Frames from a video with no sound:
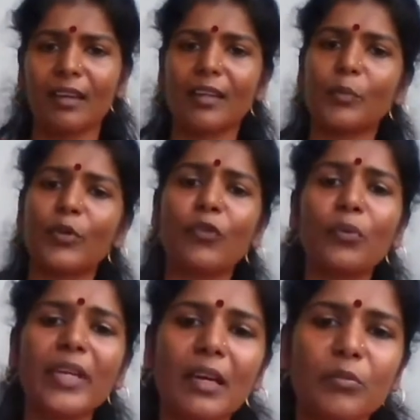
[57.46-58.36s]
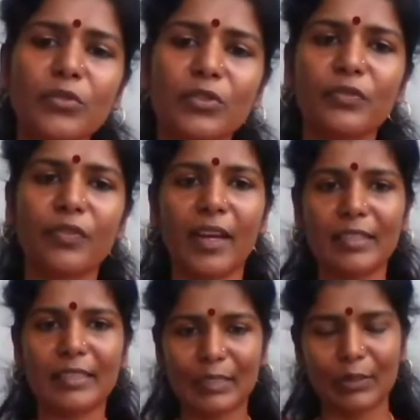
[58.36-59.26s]
And before we come to the
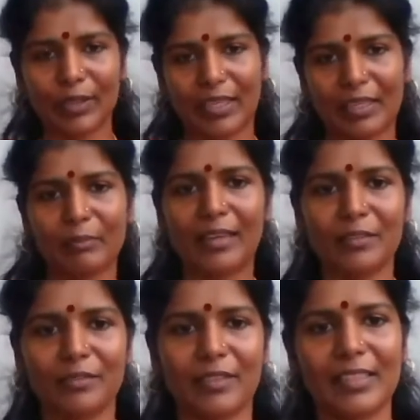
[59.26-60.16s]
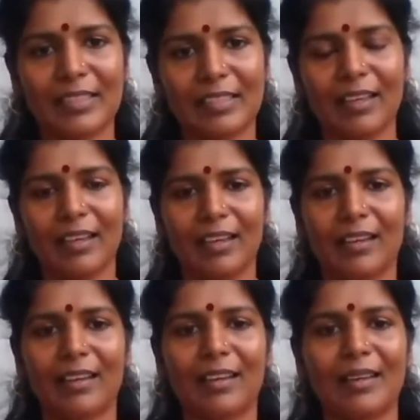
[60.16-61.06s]
fireless cooking benefits,
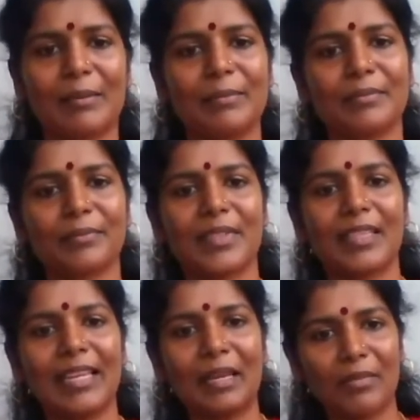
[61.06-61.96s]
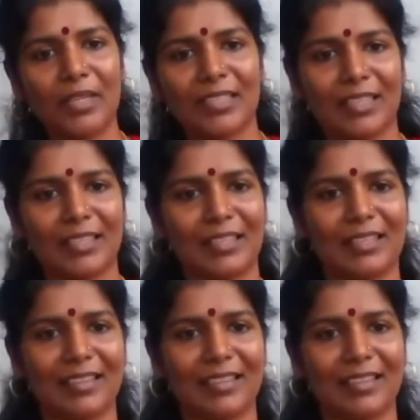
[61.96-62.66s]
uh, let me just